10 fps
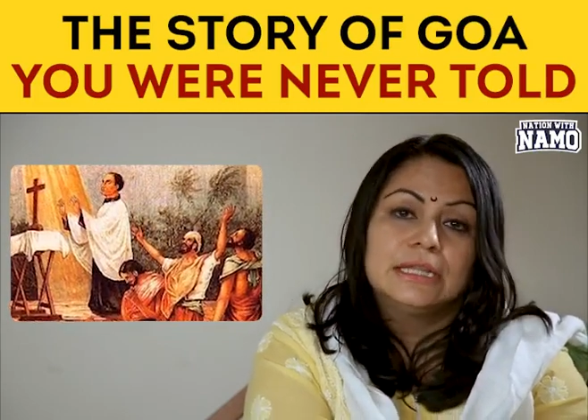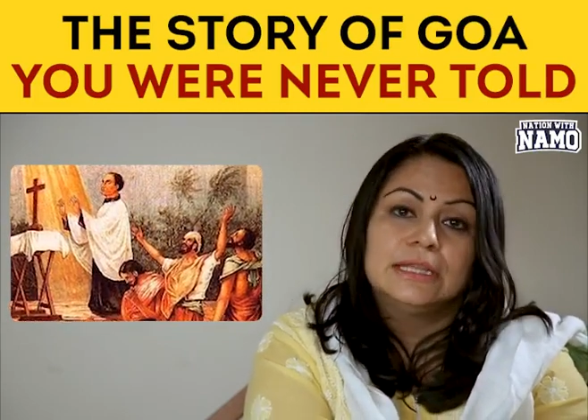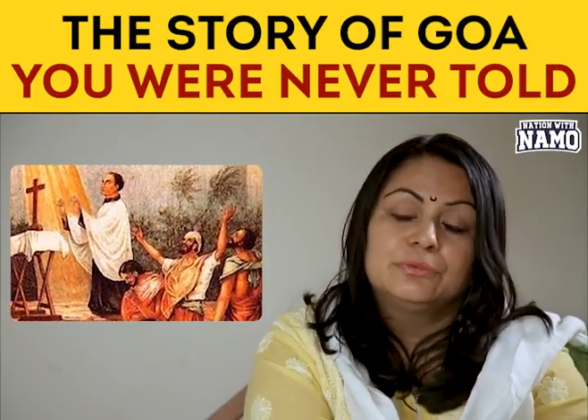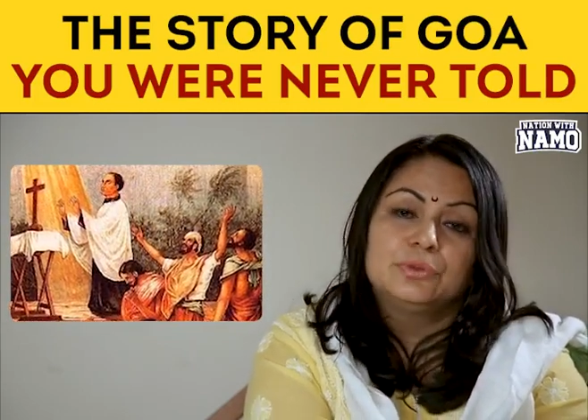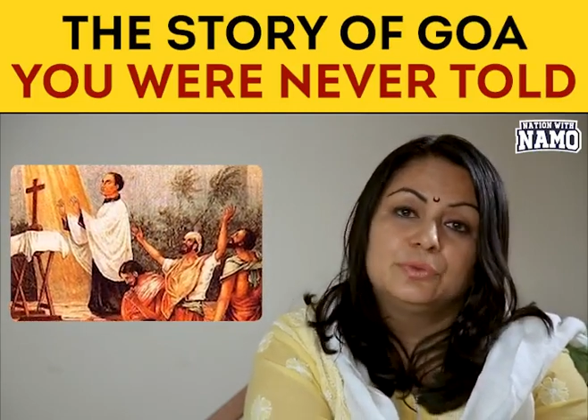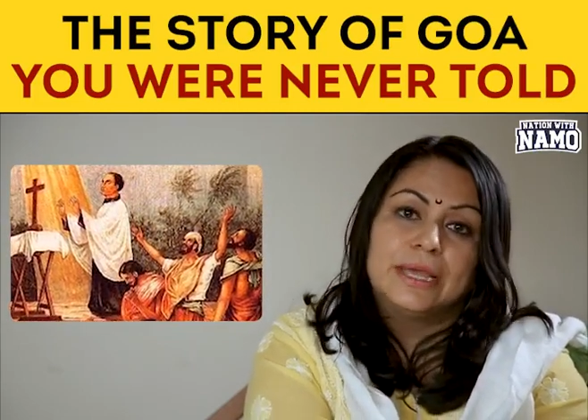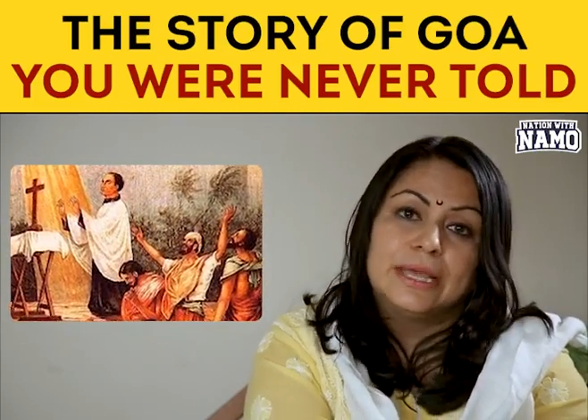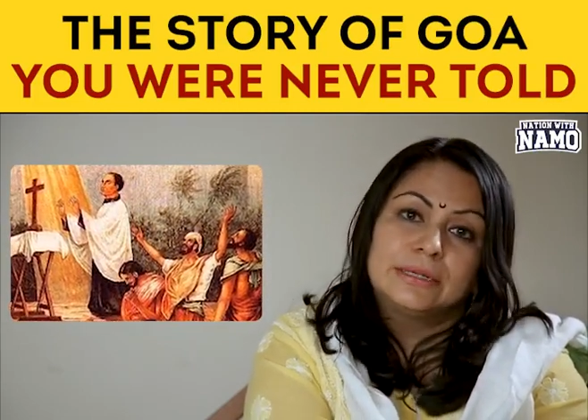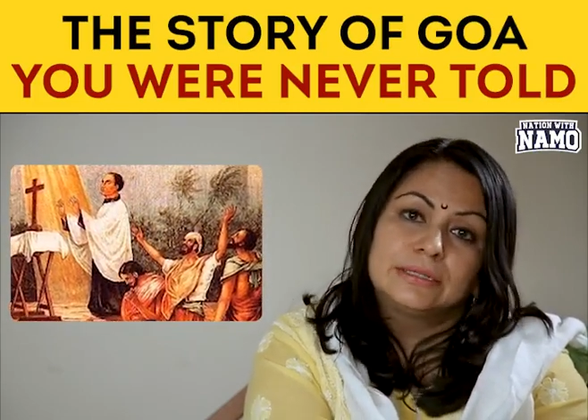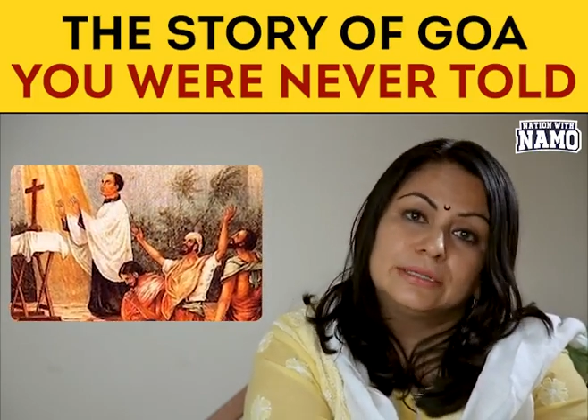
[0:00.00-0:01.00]
they would
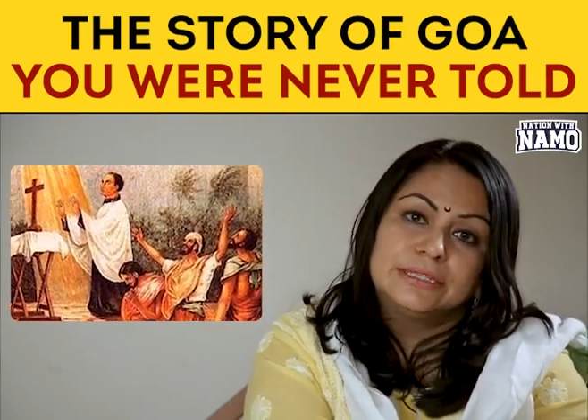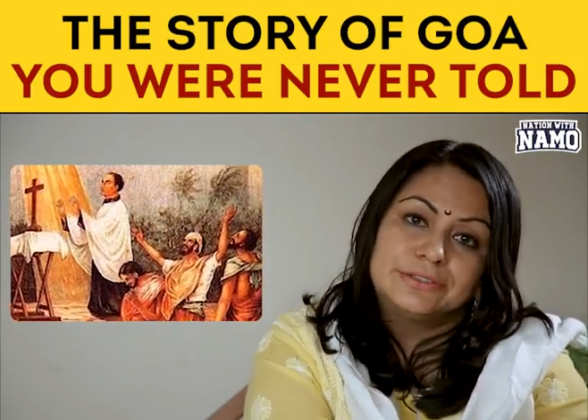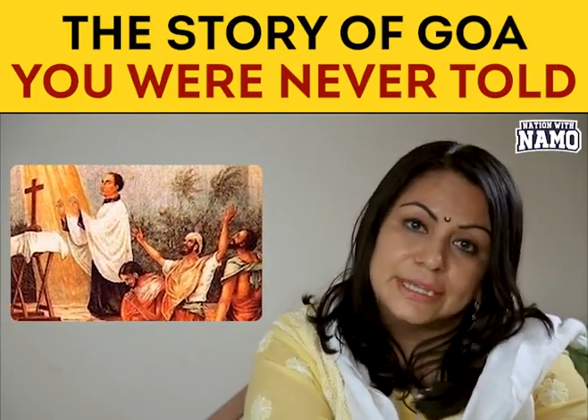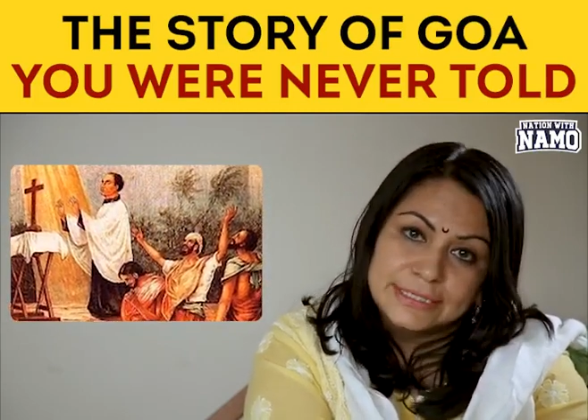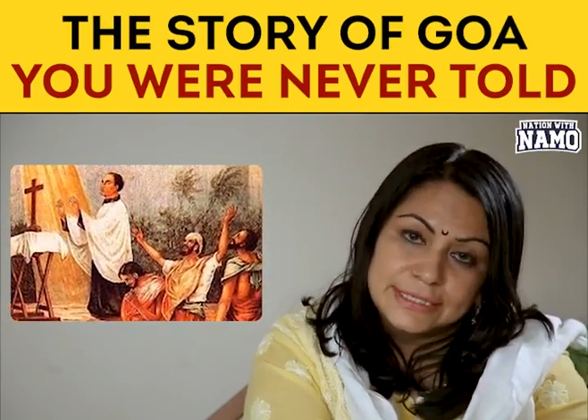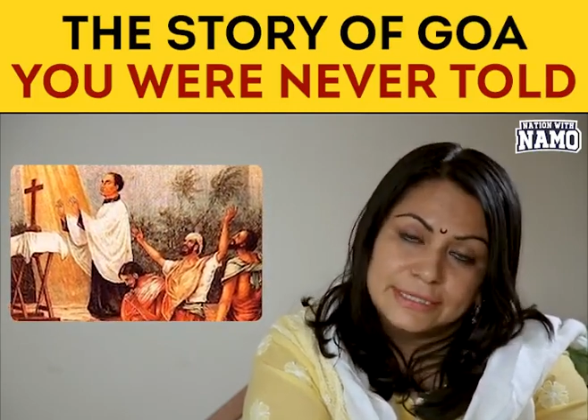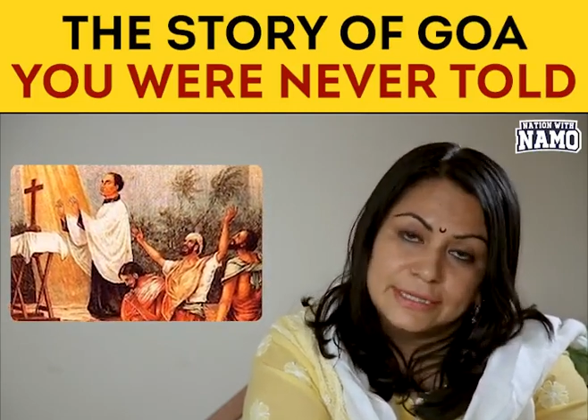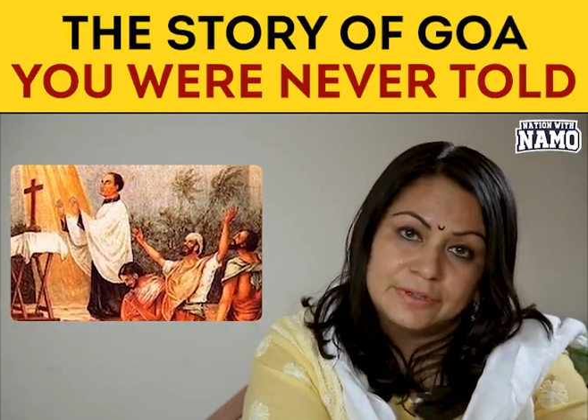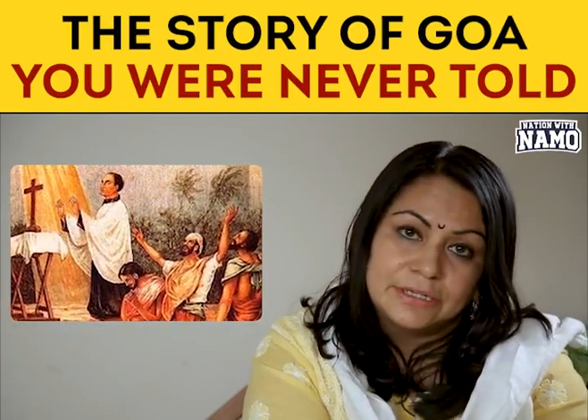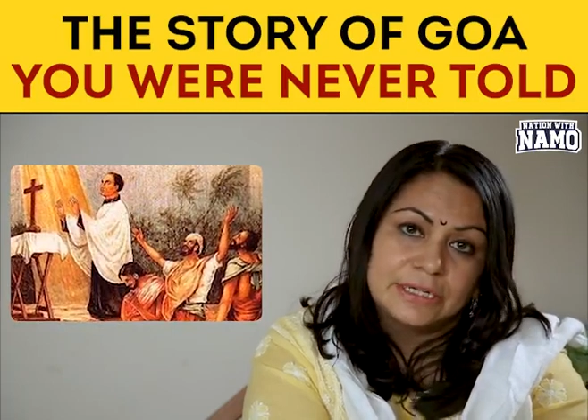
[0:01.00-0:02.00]
wear the dresses
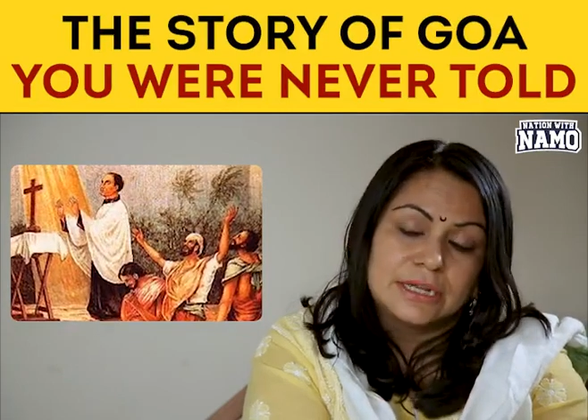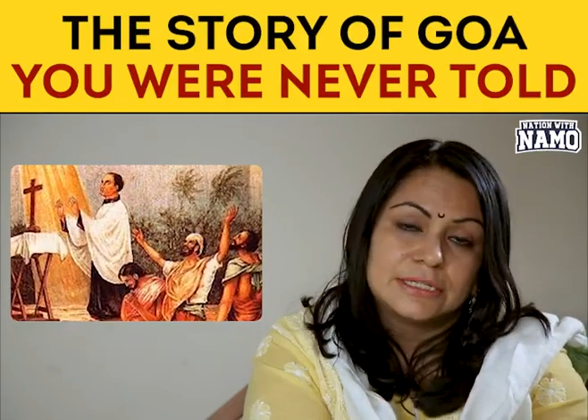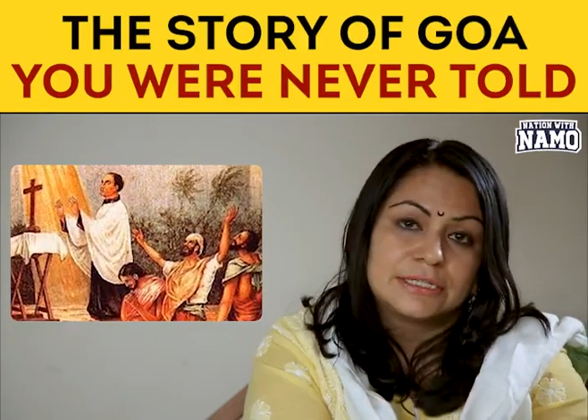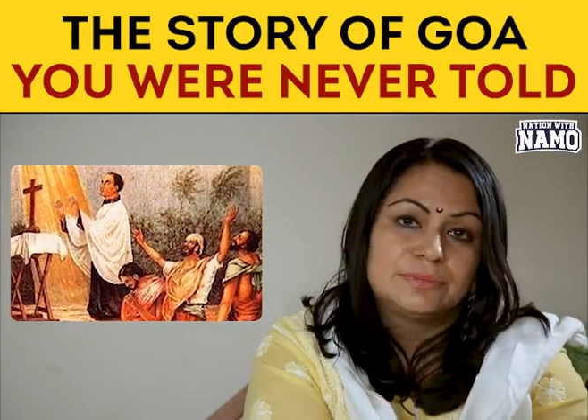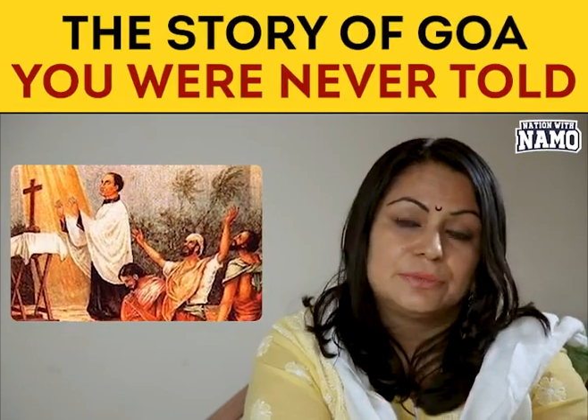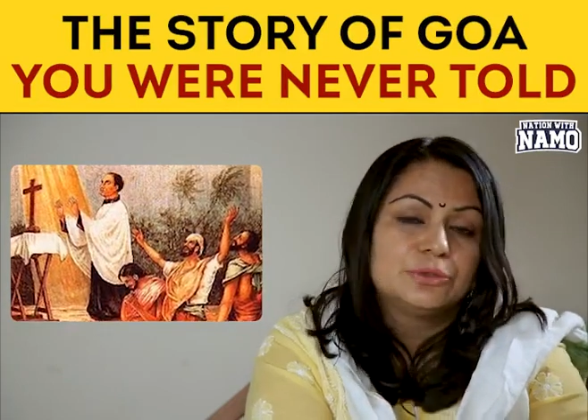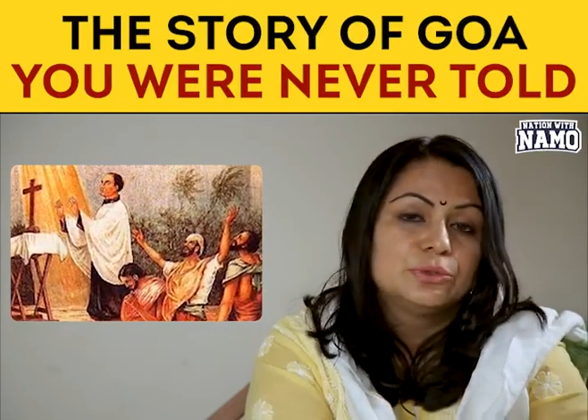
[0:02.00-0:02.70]
they were accustomed